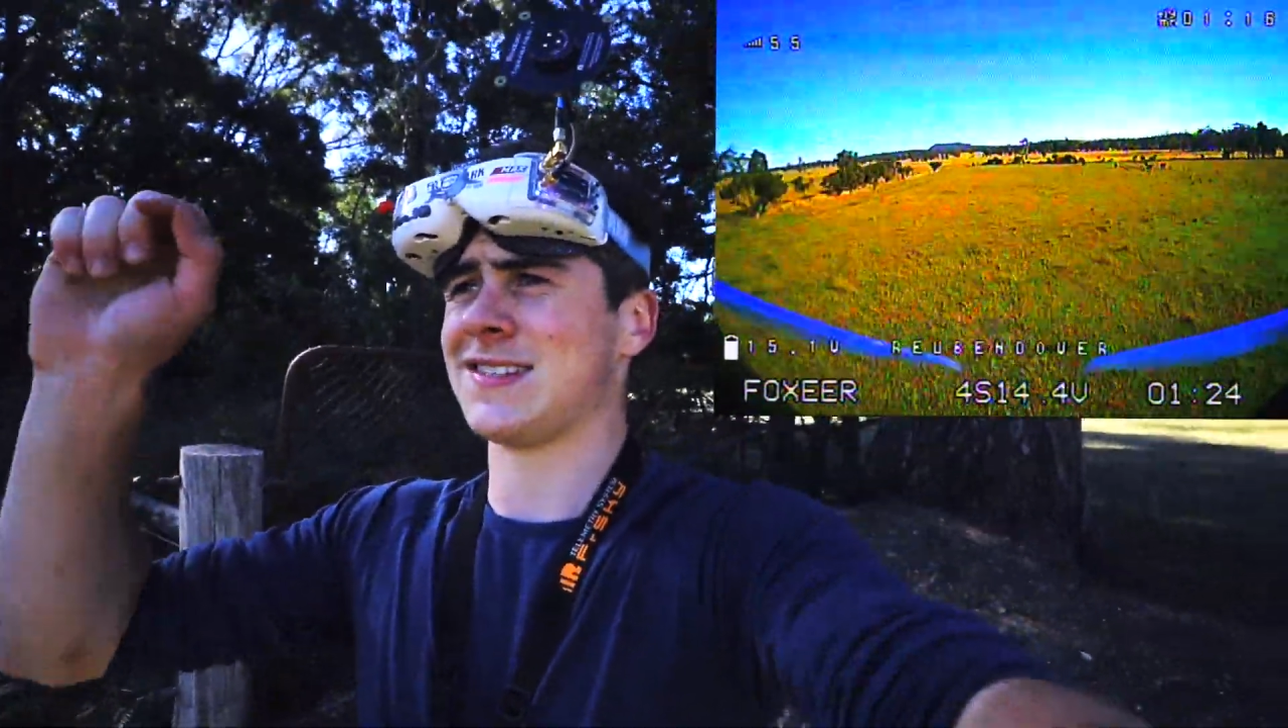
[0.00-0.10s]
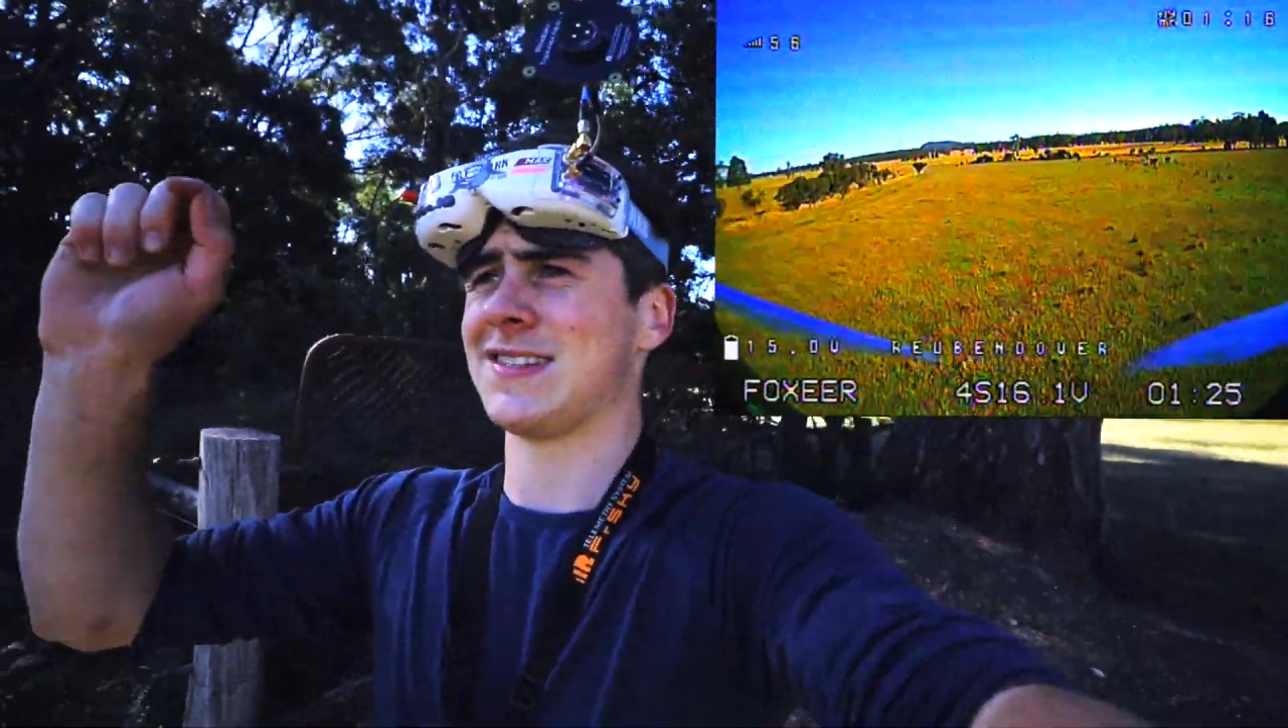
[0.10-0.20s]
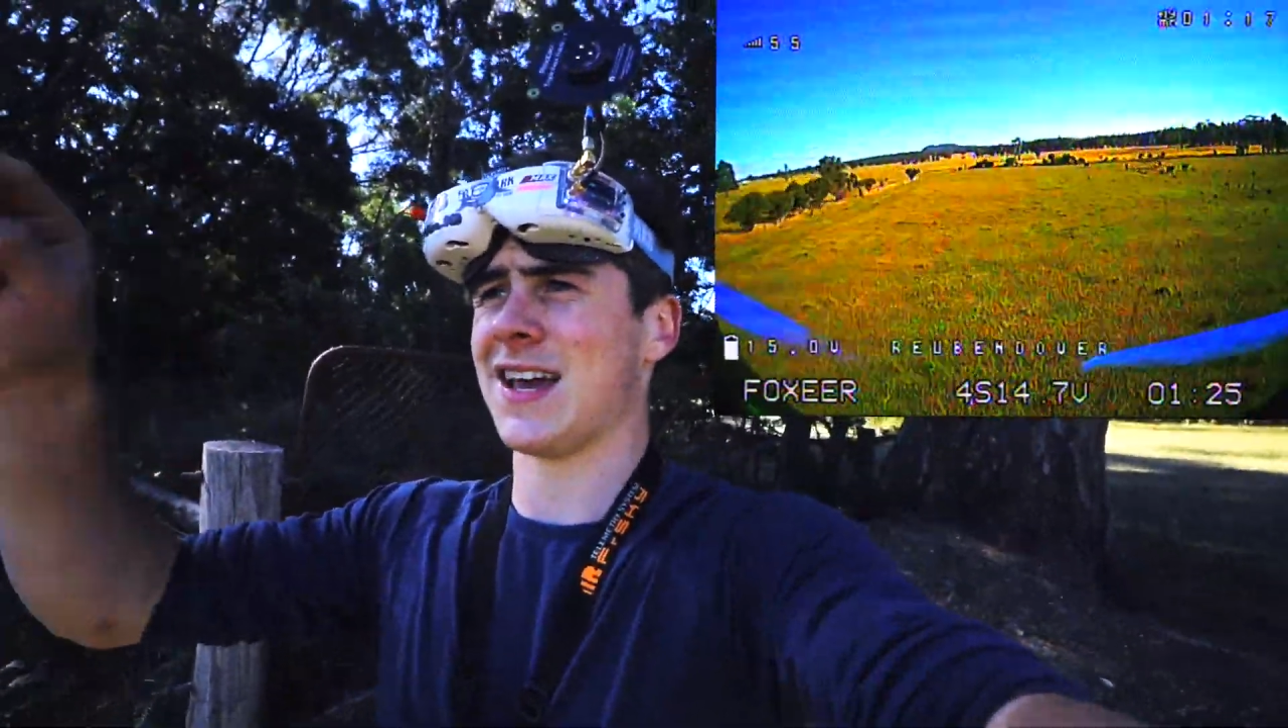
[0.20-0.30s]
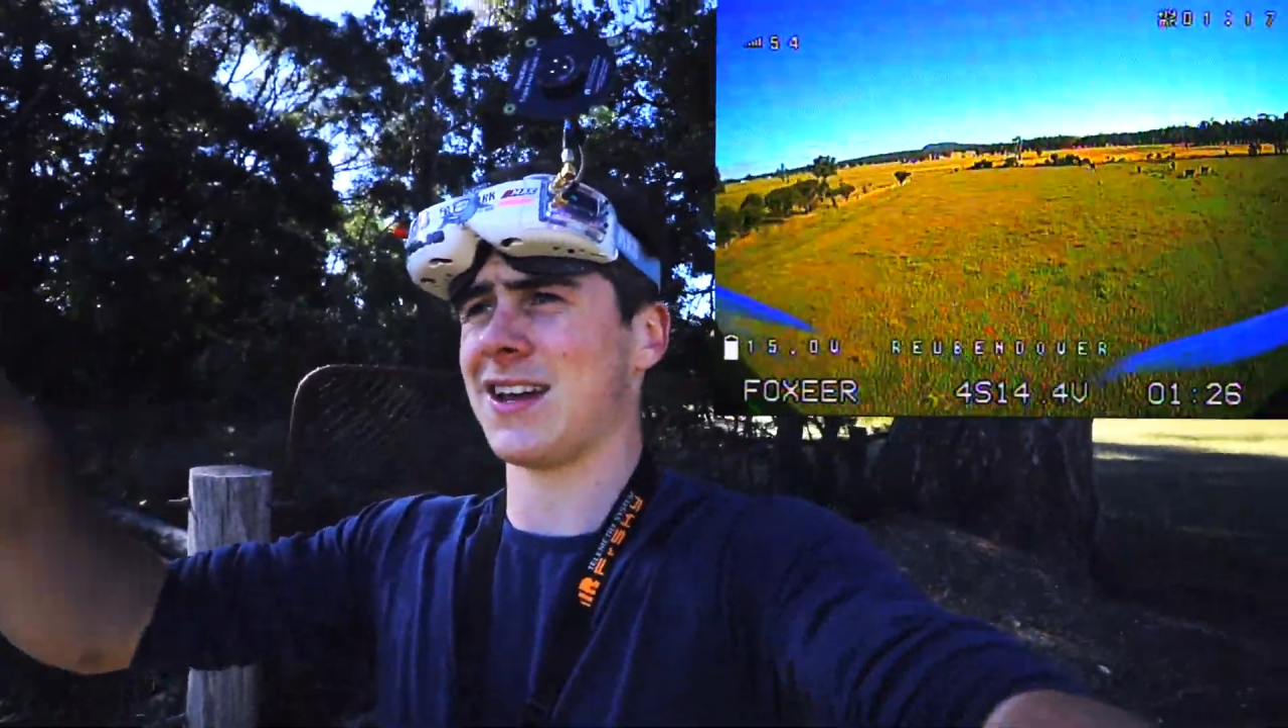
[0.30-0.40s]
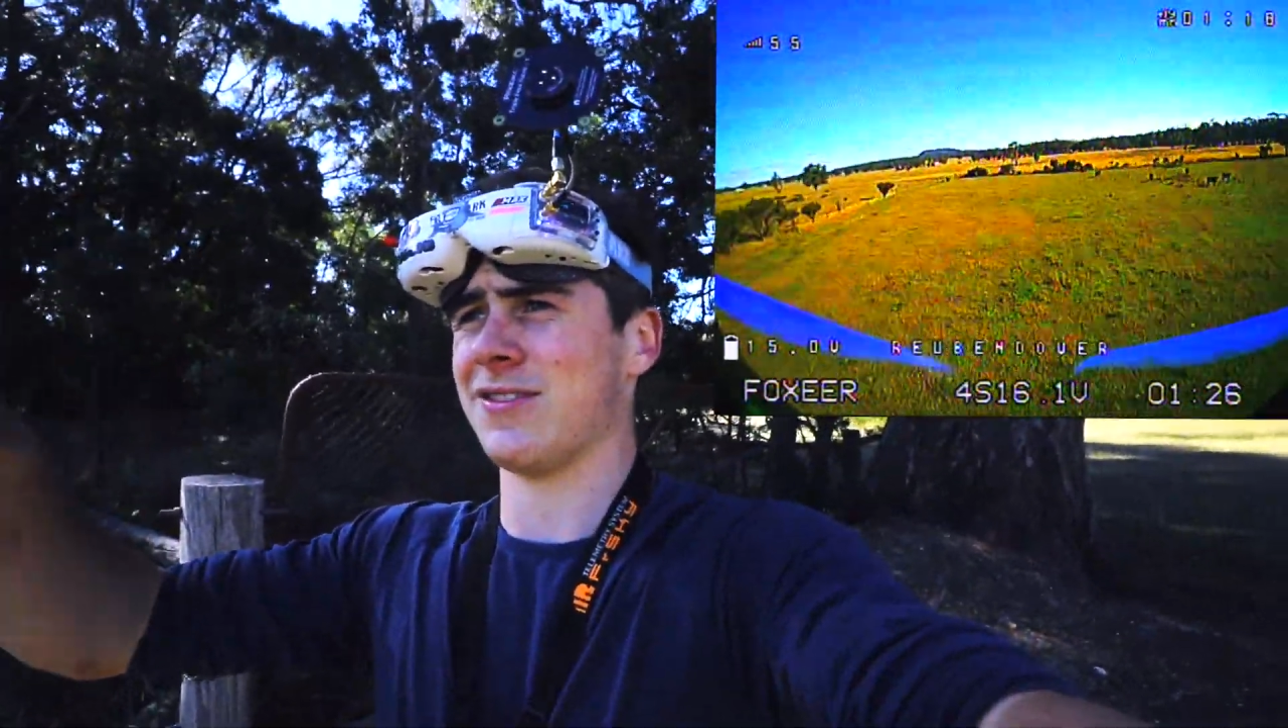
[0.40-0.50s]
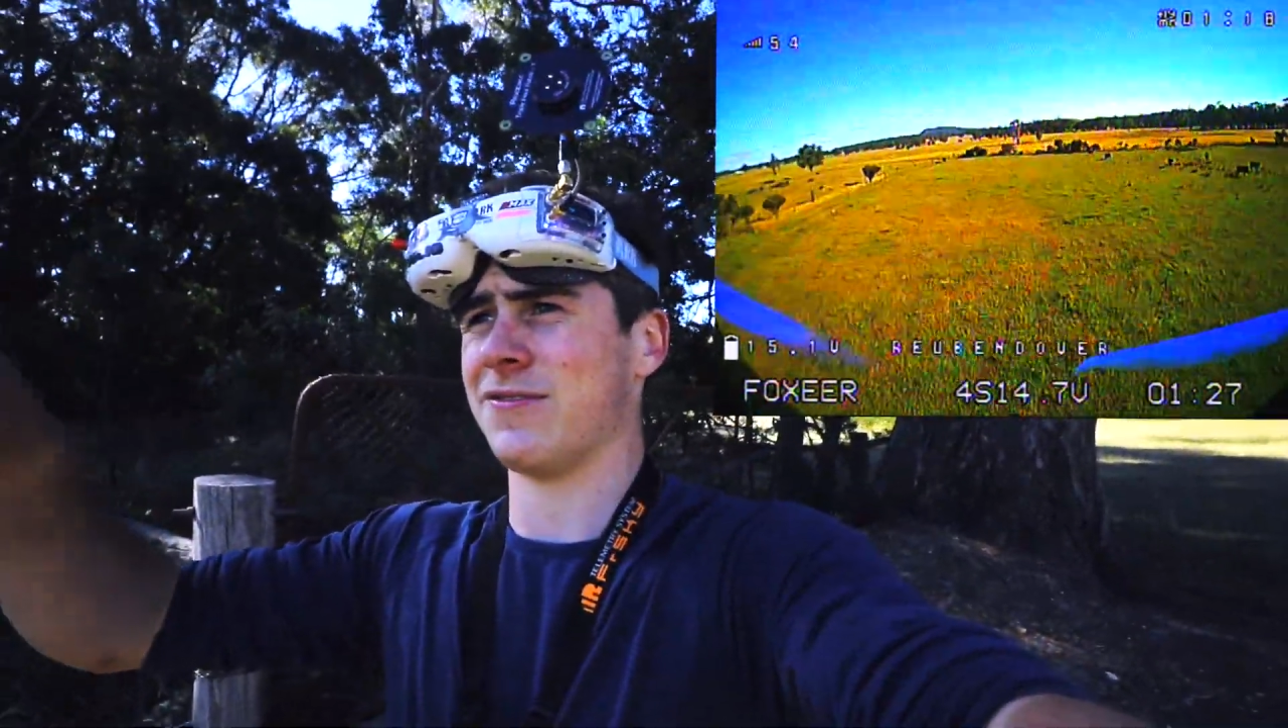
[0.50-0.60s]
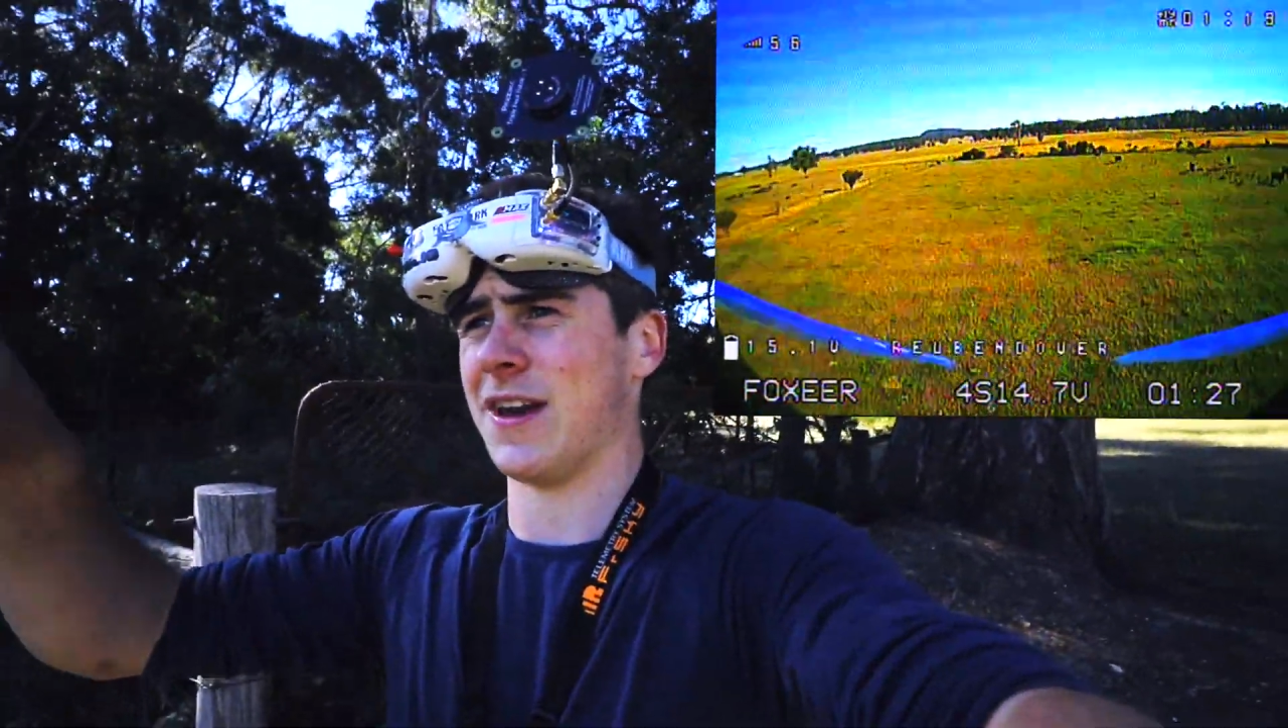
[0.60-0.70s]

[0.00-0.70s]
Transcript: second